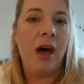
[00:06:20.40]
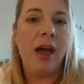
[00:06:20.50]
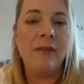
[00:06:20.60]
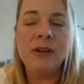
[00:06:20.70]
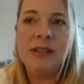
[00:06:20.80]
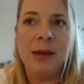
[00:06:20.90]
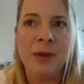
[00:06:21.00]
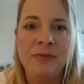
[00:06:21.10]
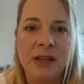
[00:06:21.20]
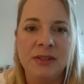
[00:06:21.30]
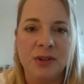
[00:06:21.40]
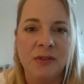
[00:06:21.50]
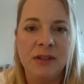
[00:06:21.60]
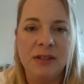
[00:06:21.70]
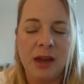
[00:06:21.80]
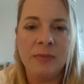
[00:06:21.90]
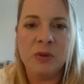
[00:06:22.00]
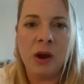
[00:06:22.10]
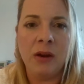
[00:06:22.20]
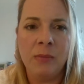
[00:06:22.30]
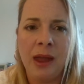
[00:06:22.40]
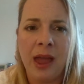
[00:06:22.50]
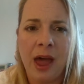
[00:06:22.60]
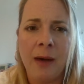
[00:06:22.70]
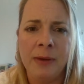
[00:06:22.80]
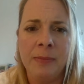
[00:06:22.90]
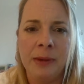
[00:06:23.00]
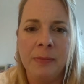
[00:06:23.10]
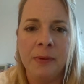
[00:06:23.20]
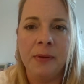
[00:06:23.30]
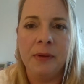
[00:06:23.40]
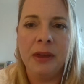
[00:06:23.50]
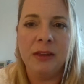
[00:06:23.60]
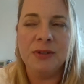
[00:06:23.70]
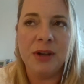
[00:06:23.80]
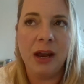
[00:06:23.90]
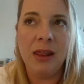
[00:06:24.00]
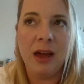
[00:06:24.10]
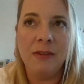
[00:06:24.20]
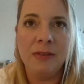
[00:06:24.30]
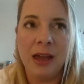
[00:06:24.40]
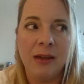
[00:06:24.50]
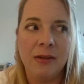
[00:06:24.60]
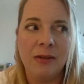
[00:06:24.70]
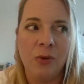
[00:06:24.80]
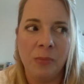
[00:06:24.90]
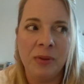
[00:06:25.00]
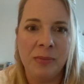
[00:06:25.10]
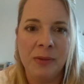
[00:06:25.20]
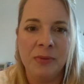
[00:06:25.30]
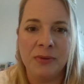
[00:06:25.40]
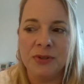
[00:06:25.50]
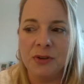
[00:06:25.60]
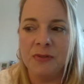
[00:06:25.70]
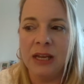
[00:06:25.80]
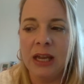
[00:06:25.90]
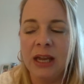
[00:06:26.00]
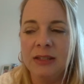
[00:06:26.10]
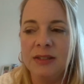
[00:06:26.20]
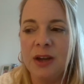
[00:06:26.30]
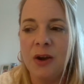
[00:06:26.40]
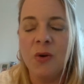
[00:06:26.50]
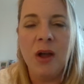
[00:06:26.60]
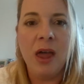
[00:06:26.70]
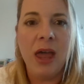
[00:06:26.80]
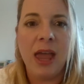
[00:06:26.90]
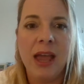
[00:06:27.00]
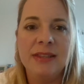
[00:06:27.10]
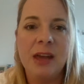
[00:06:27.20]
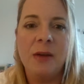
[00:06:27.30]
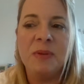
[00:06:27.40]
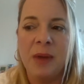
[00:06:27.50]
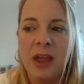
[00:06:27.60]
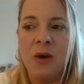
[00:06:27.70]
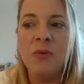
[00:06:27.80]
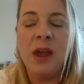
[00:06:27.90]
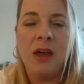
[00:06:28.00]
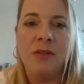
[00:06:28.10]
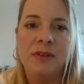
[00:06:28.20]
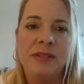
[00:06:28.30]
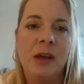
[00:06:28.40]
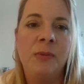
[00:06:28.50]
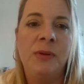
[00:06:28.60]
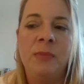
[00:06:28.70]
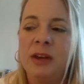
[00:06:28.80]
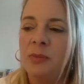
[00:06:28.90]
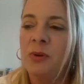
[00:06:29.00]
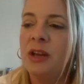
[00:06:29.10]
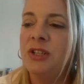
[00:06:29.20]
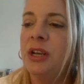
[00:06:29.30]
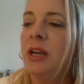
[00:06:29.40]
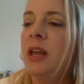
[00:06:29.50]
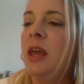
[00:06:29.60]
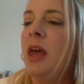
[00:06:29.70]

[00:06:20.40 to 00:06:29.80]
Every time I've done service, I'm surrounded by happy people. There's not a lot of like grumpy people serving. And so it's helped my own health. It's helped with my depression.